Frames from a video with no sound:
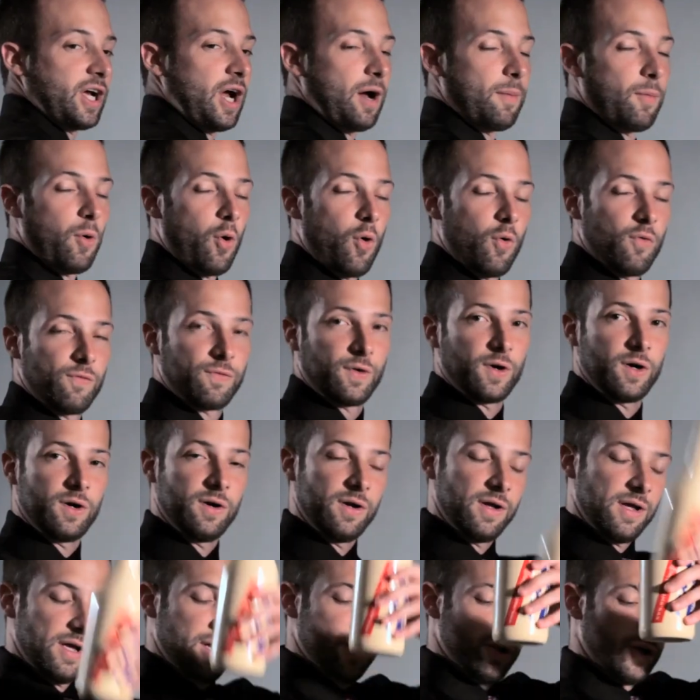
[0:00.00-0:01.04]
to come over.
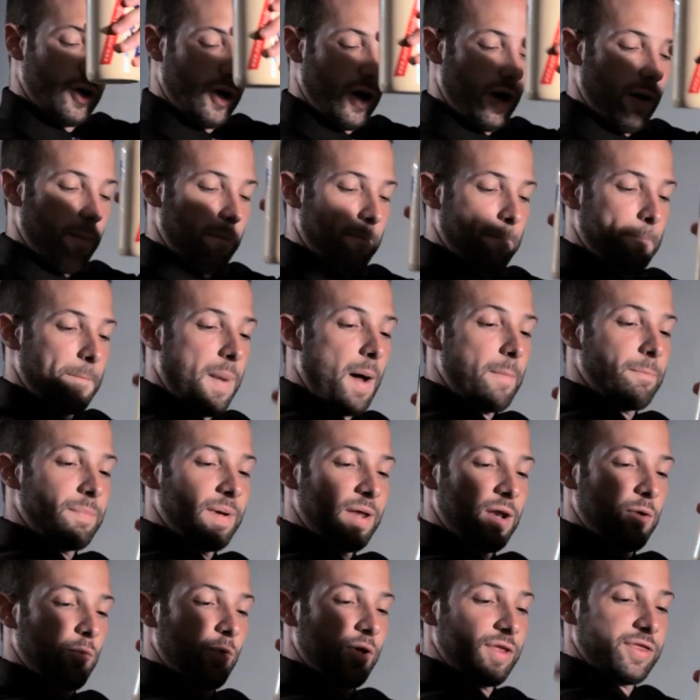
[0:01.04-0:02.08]
You're going to bump
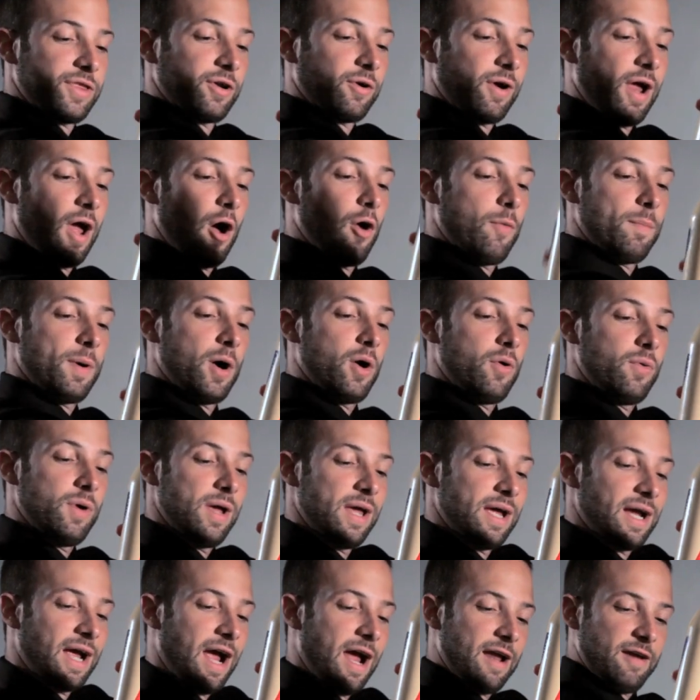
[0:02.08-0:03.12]
it with your elbow,
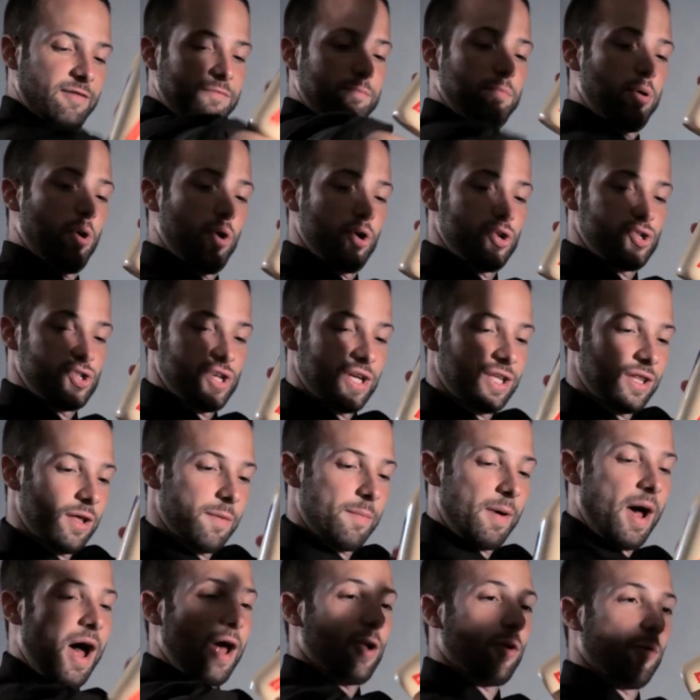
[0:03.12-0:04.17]
kind of pushing the
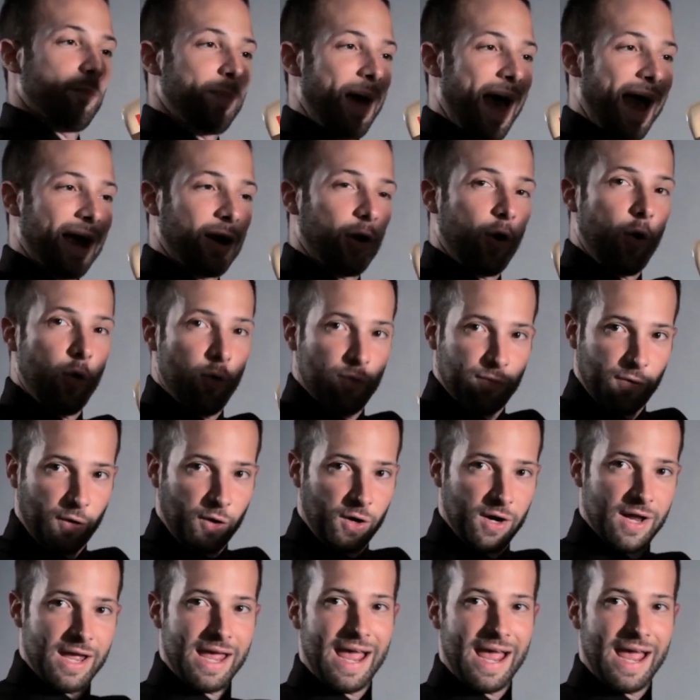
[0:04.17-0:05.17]
bottle back over,